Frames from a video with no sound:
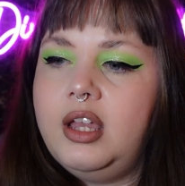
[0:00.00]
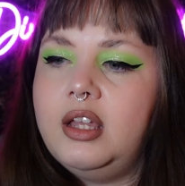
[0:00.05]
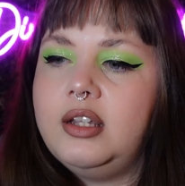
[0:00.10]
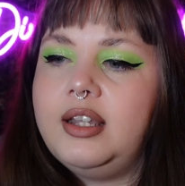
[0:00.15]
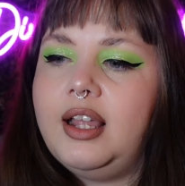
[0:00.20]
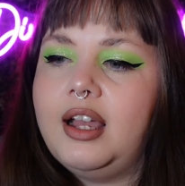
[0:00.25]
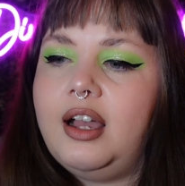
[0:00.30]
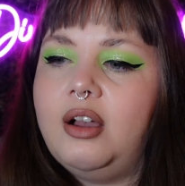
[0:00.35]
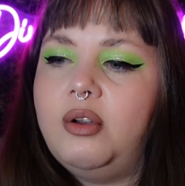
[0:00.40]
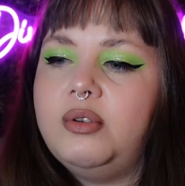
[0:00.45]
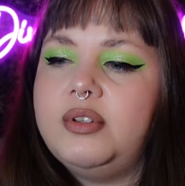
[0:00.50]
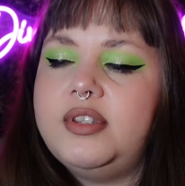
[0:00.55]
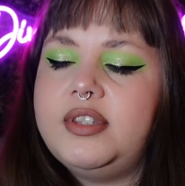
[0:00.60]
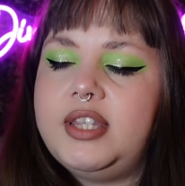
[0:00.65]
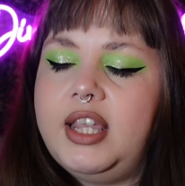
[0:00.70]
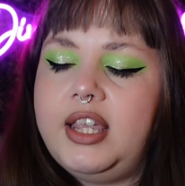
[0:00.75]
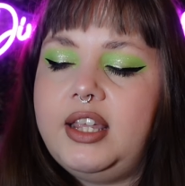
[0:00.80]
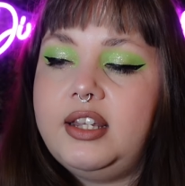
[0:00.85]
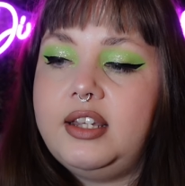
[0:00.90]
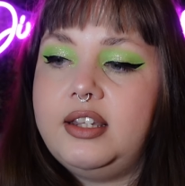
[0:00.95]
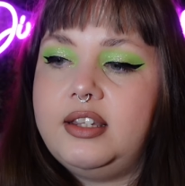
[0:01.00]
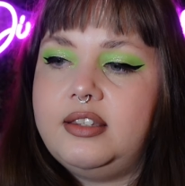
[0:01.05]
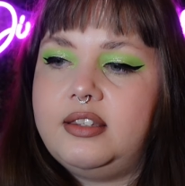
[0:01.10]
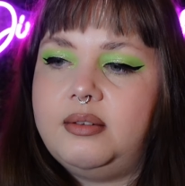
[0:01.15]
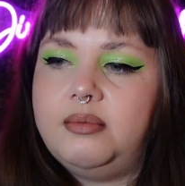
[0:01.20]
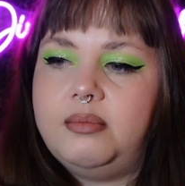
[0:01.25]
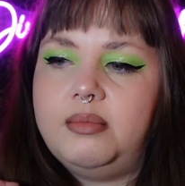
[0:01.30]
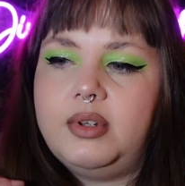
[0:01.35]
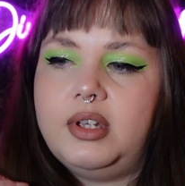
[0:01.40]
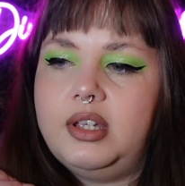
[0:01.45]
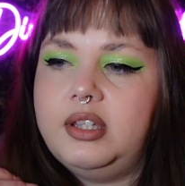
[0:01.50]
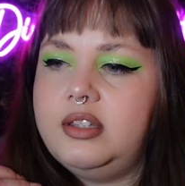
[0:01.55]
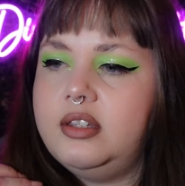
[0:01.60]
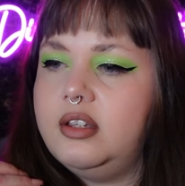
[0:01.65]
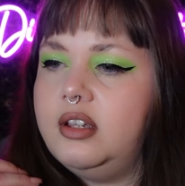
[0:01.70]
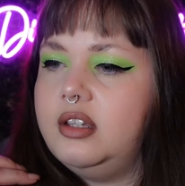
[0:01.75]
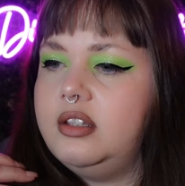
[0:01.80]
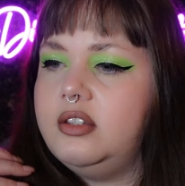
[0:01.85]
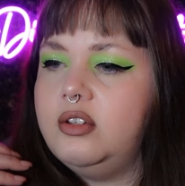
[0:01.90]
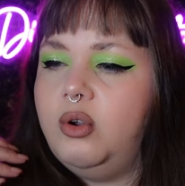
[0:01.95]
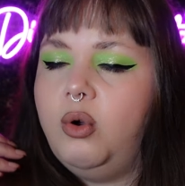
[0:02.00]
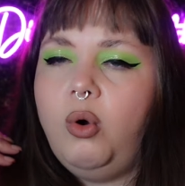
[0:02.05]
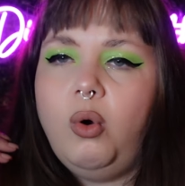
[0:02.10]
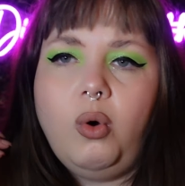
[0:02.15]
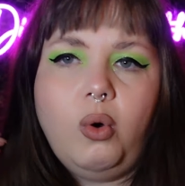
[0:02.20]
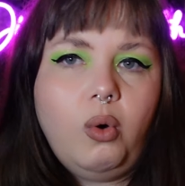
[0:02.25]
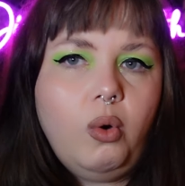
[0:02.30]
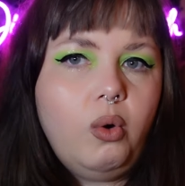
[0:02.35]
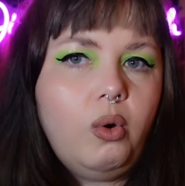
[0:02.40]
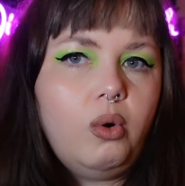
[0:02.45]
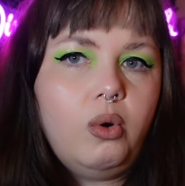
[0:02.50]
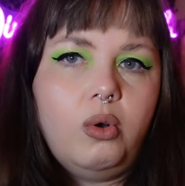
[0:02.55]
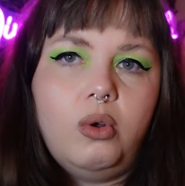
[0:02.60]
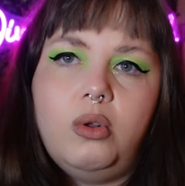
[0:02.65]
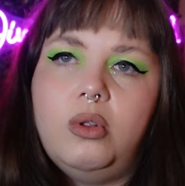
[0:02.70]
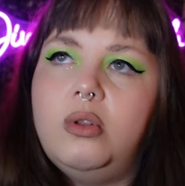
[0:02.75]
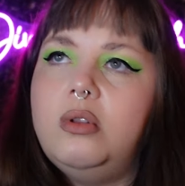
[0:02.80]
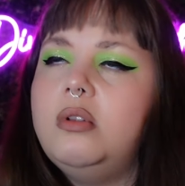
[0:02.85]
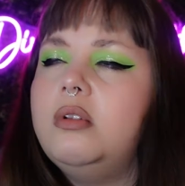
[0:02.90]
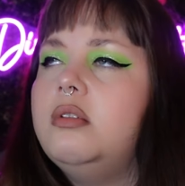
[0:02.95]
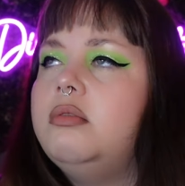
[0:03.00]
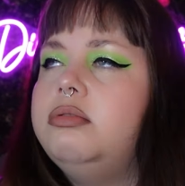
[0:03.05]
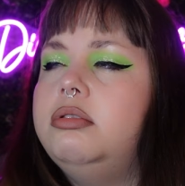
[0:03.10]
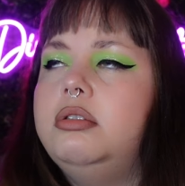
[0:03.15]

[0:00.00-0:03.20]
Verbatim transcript: Now, Satanism, it's, it's a whole,